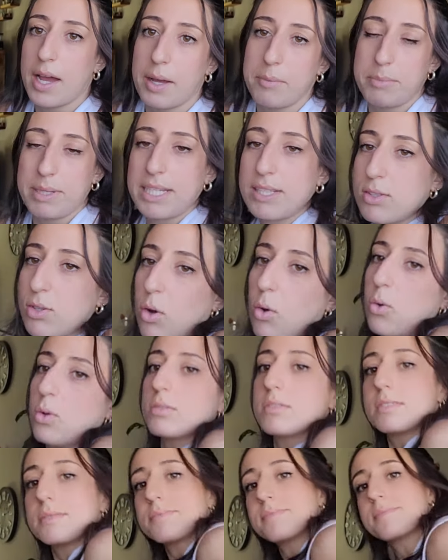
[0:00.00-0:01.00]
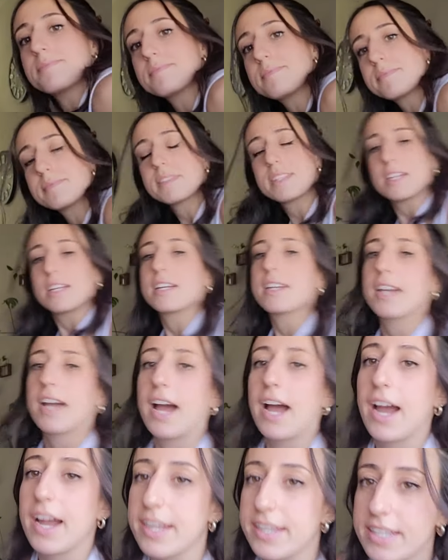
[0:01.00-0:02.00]
I'm being told
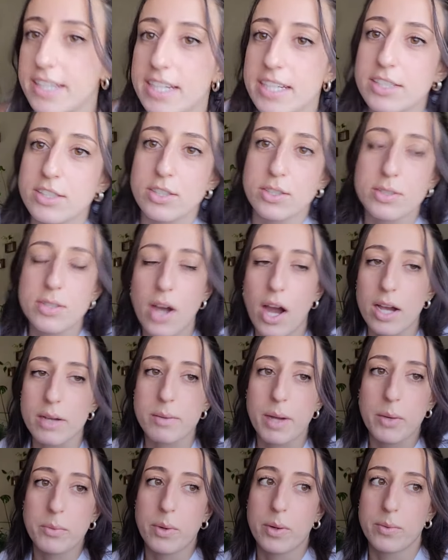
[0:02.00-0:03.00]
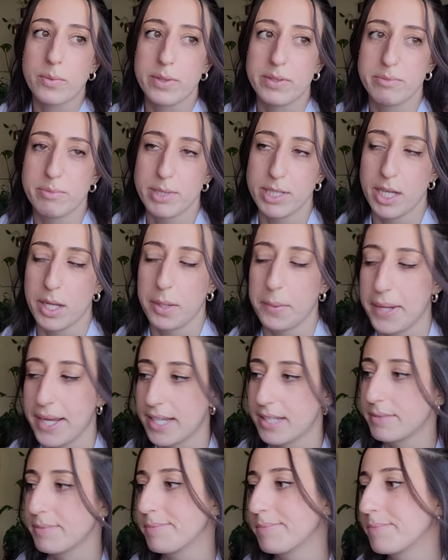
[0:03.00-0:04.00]
I need to talk about what we've been
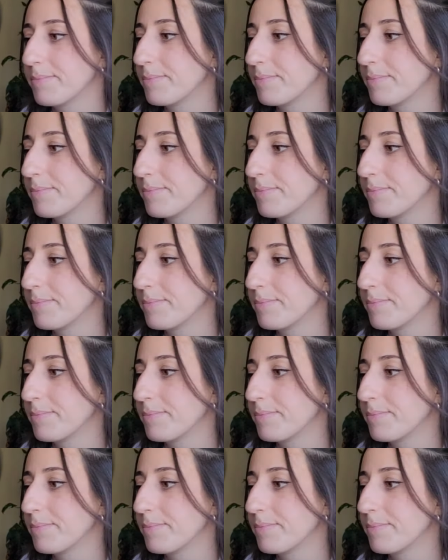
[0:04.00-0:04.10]
doing.